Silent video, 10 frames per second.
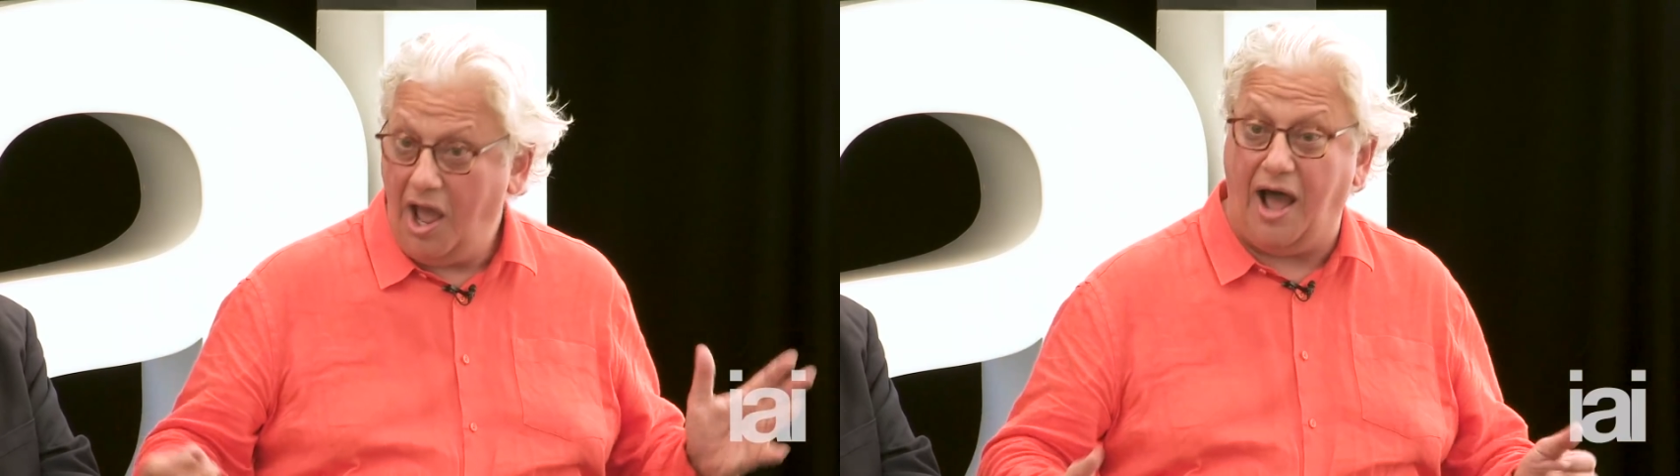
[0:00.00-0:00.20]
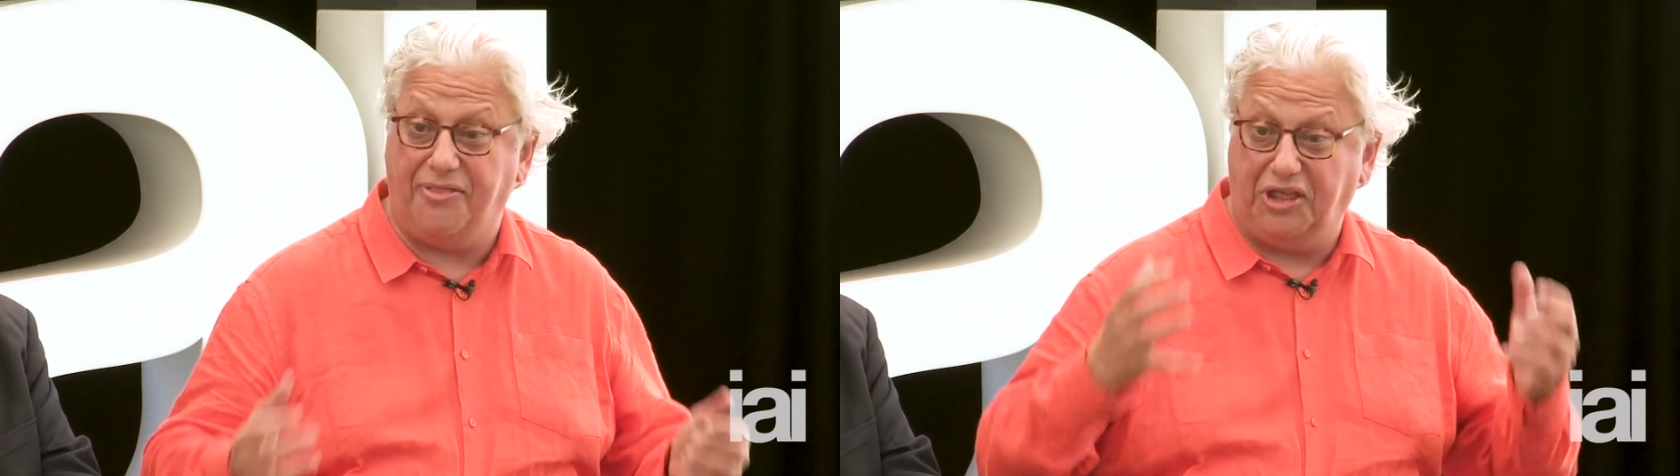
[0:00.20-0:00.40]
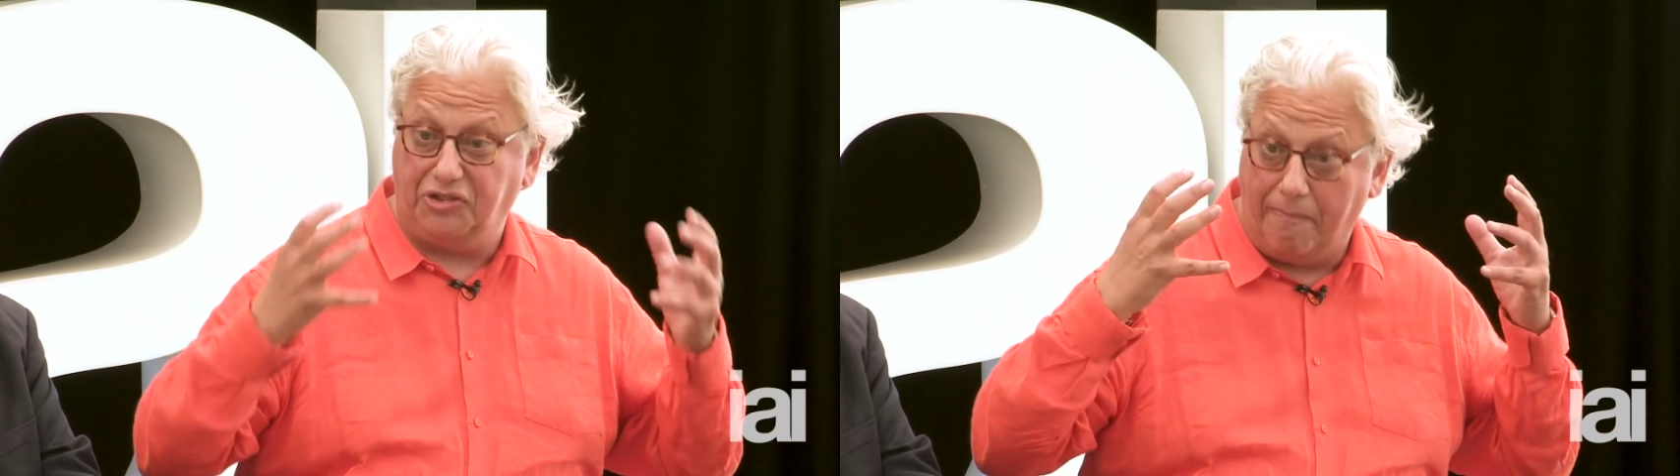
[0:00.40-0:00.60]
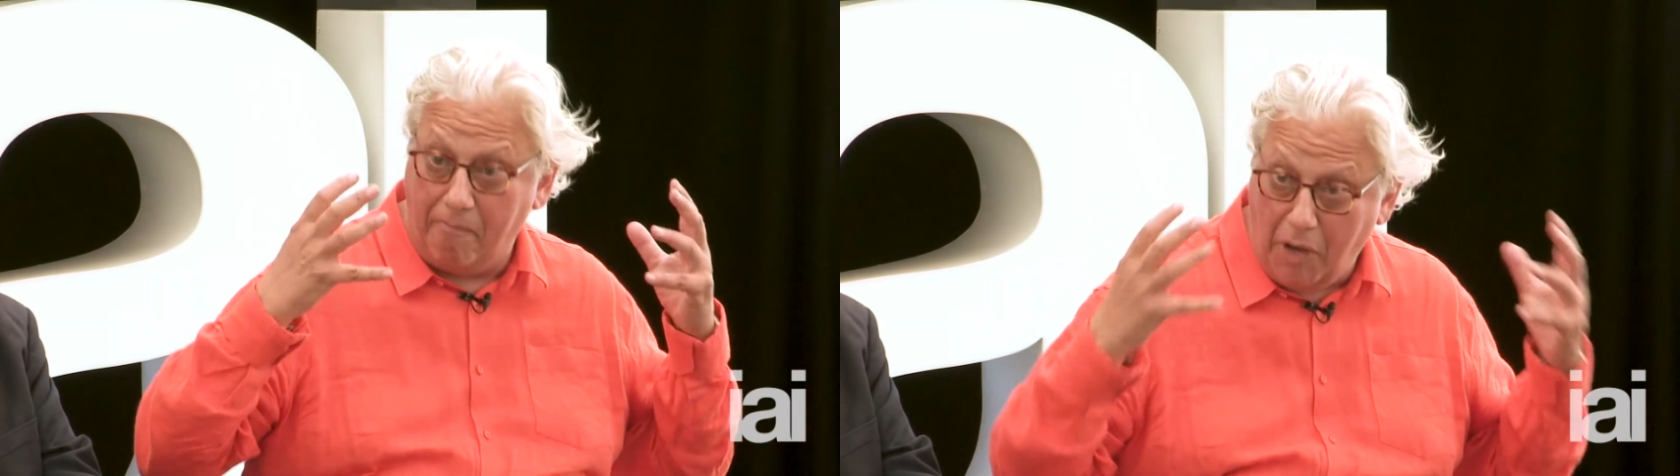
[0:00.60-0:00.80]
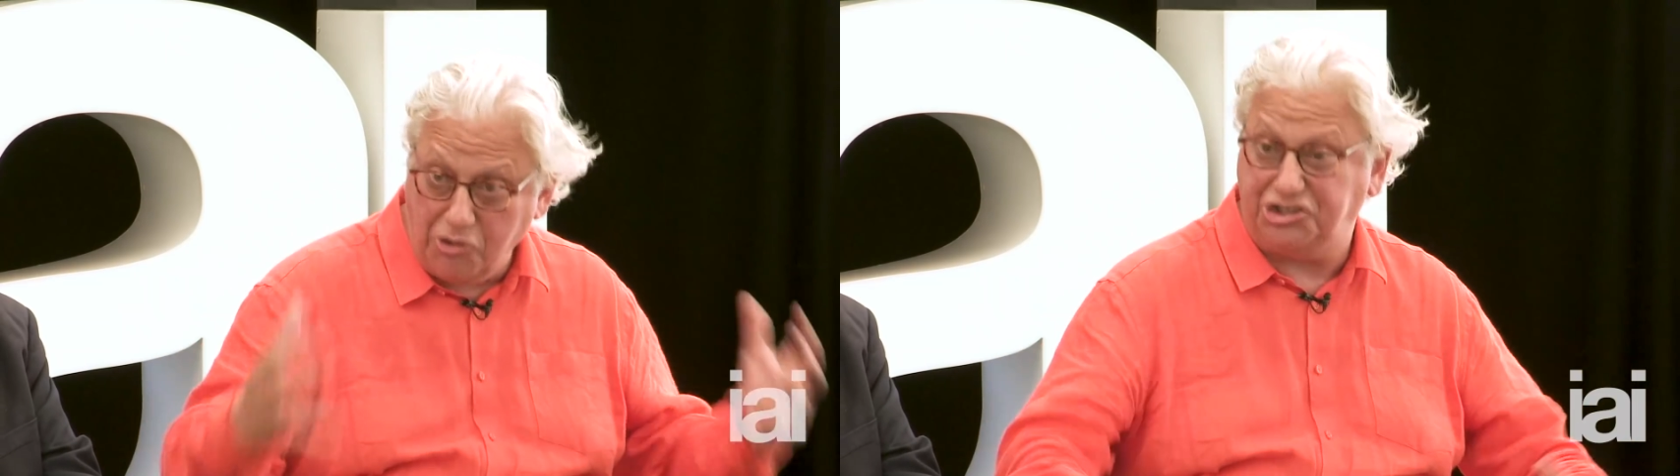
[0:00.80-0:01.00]
I think the
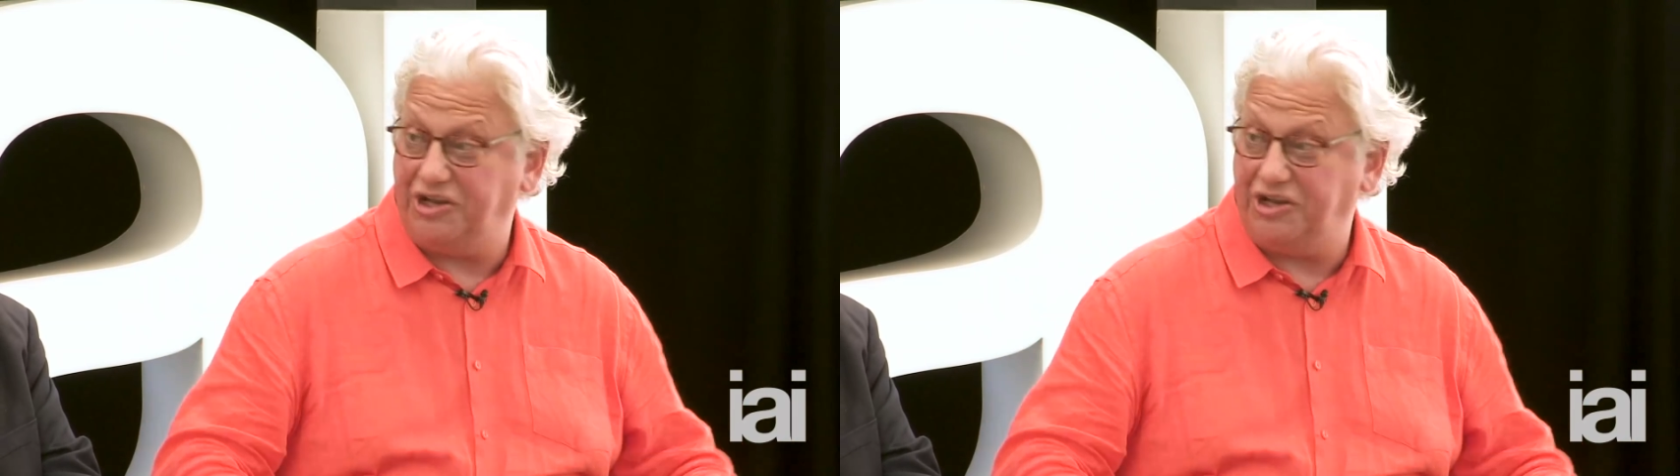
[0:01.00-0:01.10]
most